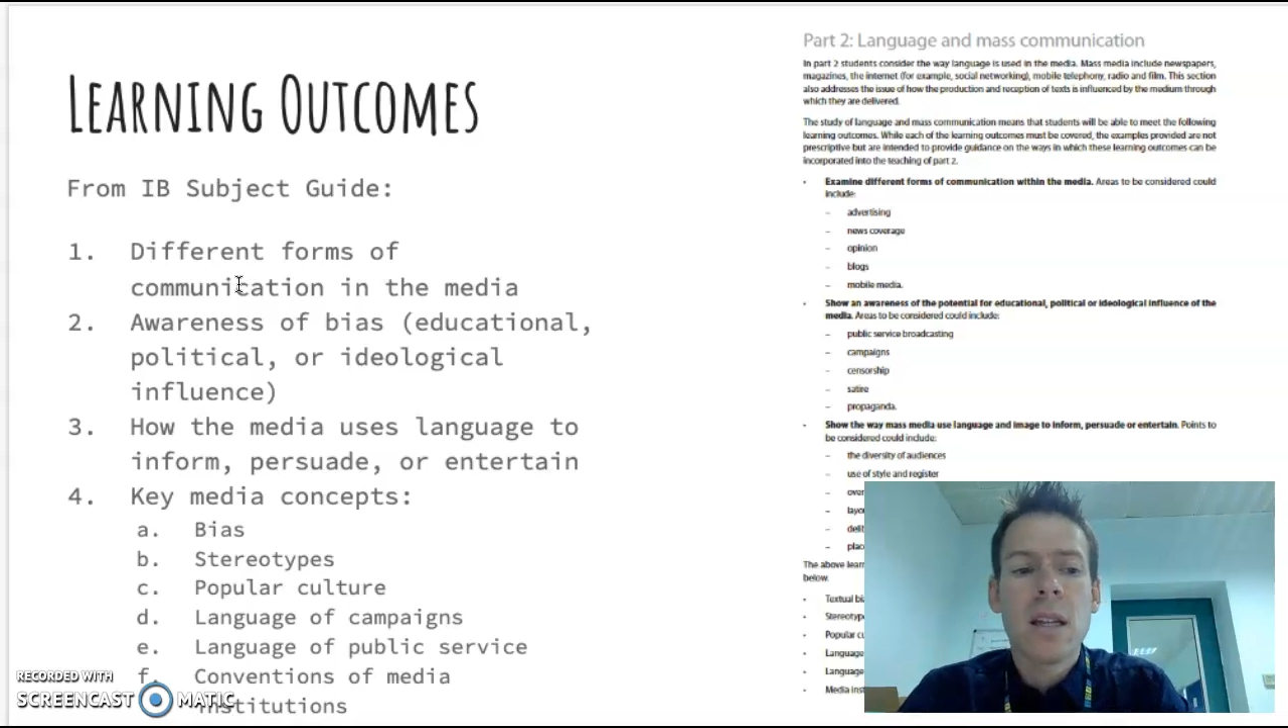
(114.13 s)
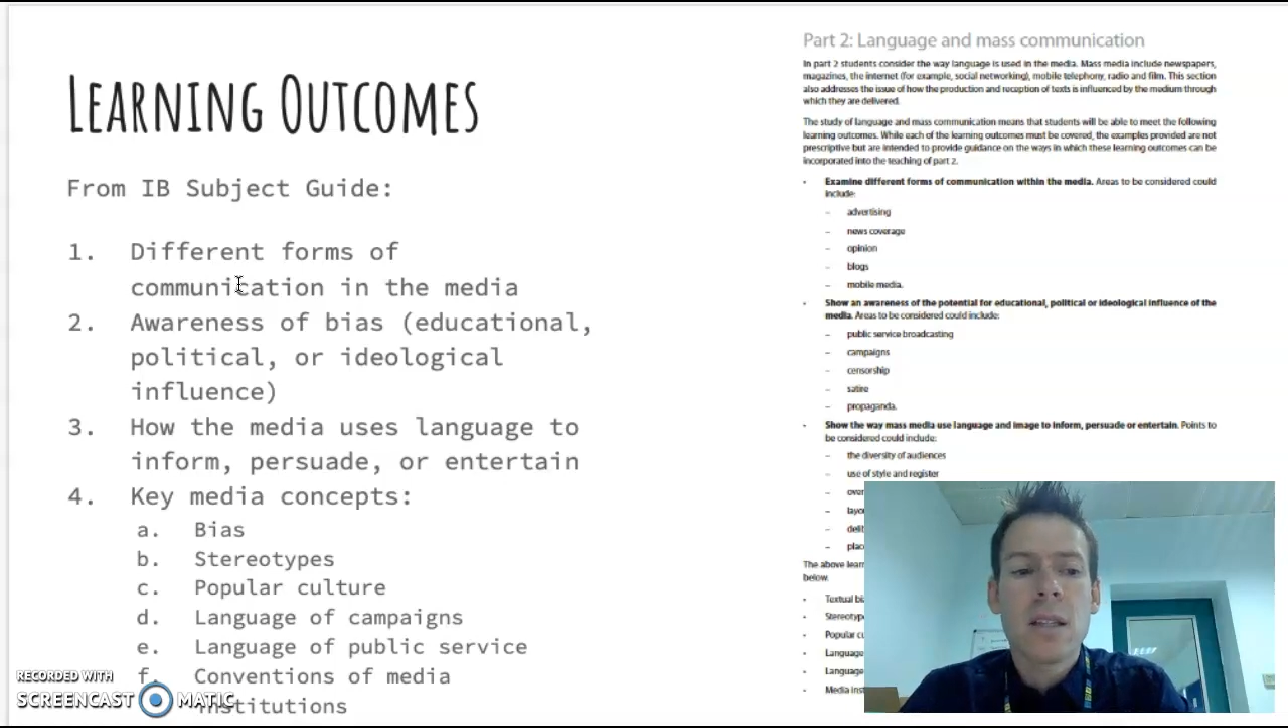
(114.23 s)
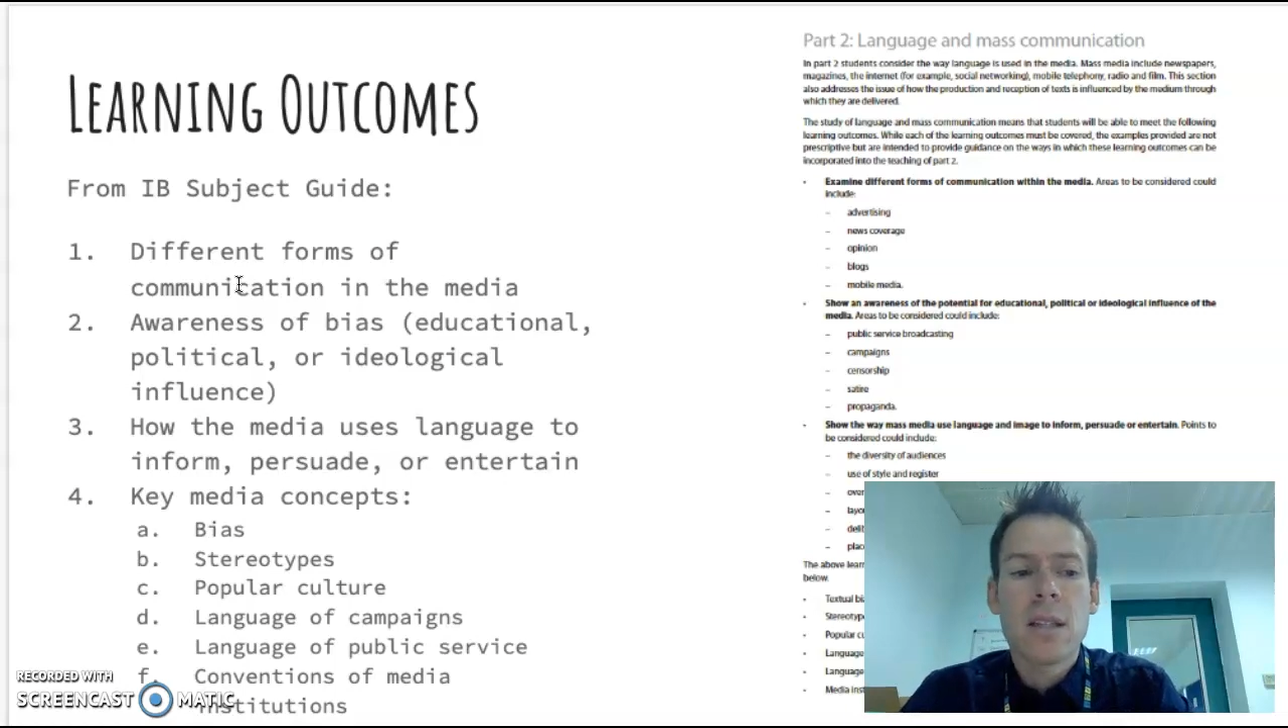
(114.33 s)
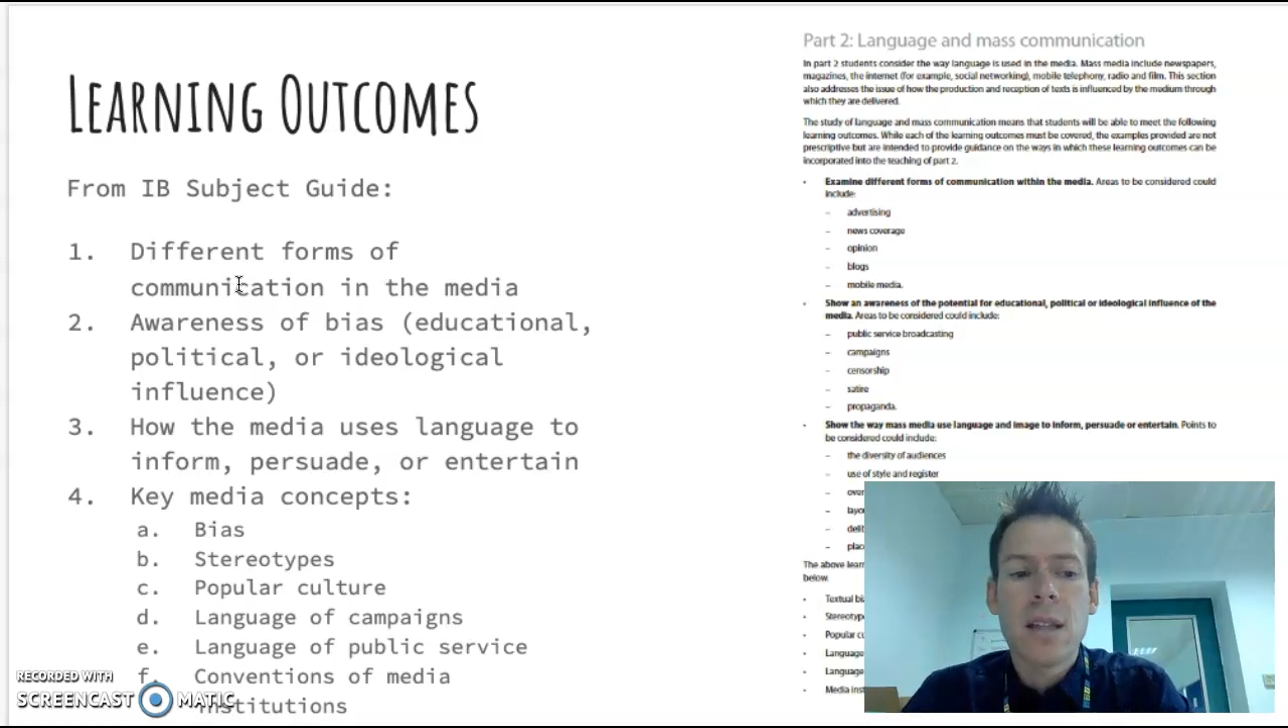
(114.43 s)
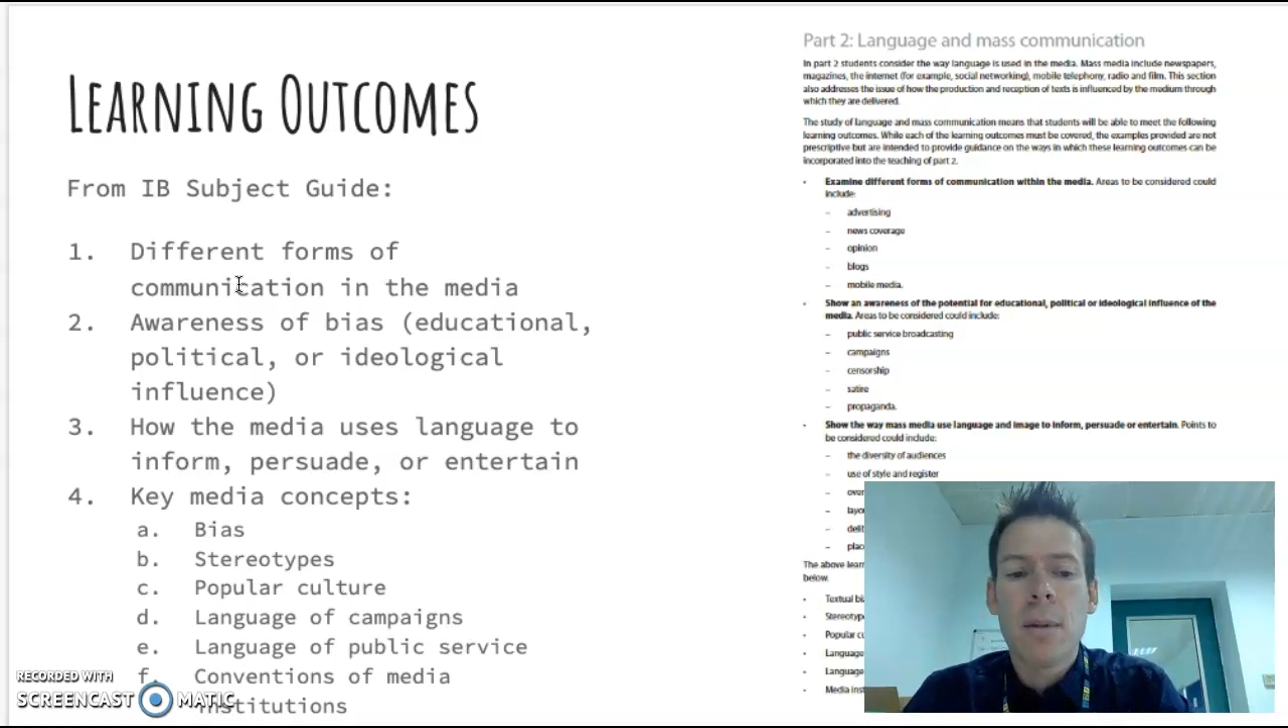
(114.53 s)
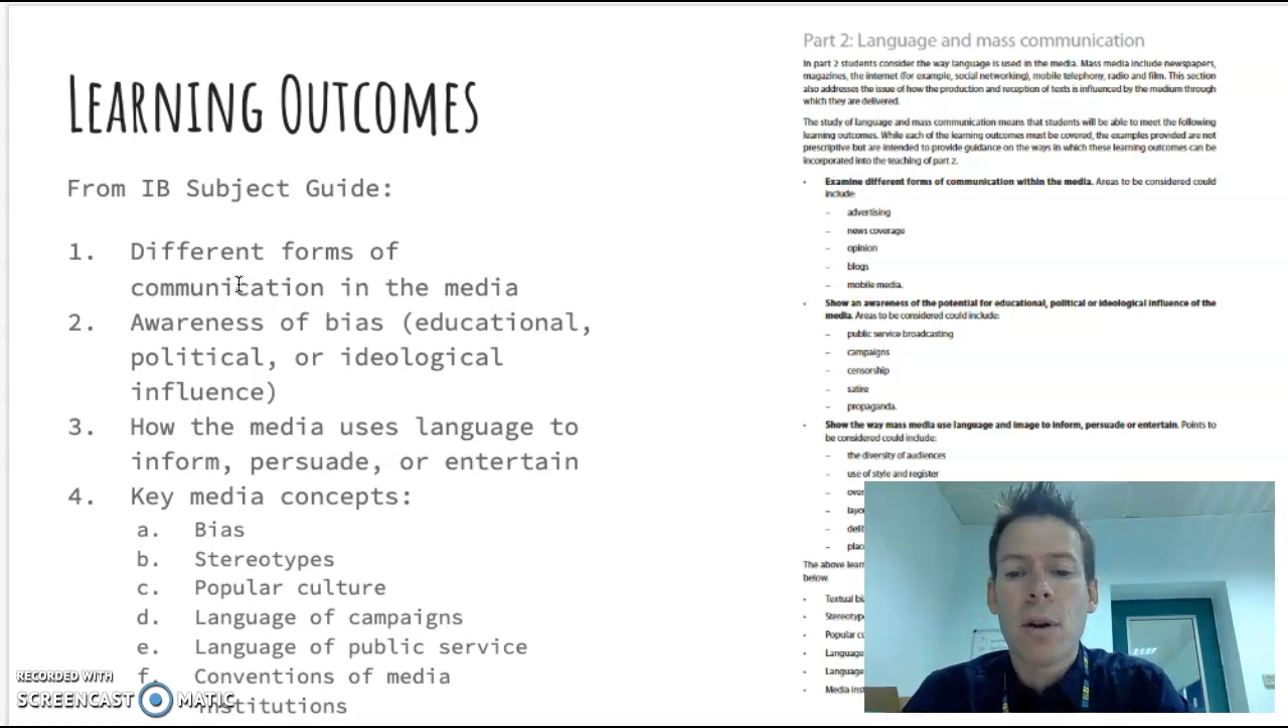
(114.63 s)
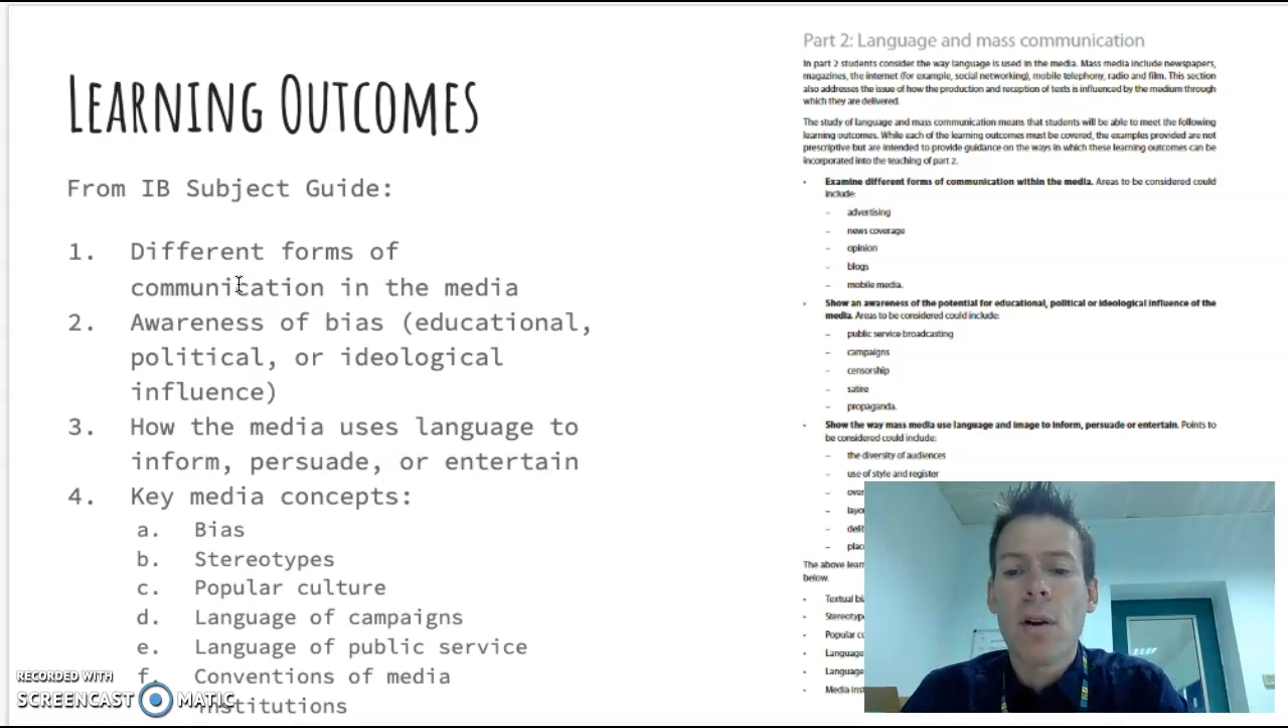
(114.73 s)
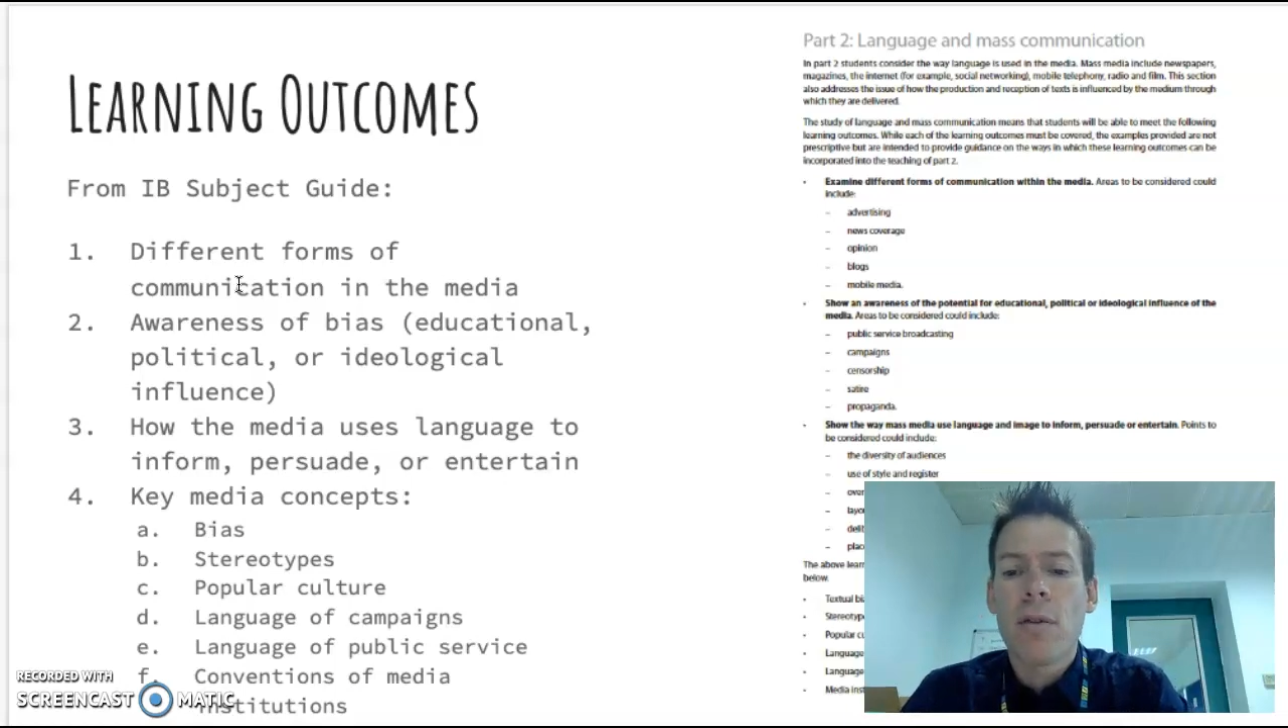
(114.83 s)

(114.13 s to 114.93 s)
in seminar